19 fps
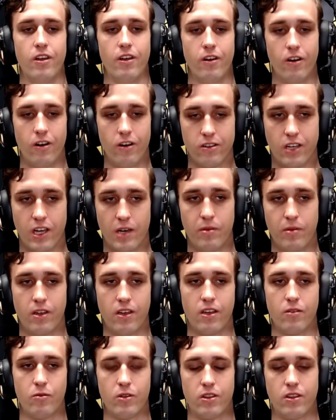all coming
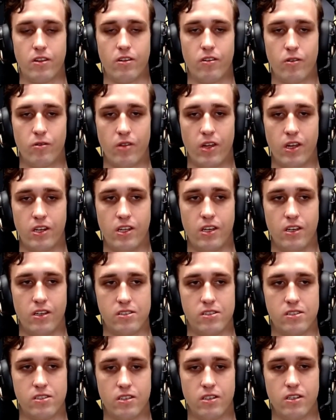in with their own
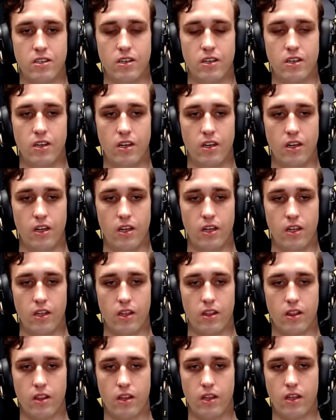ideas.
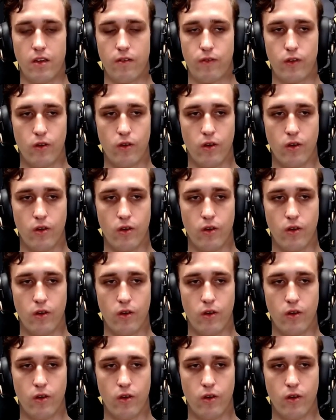If you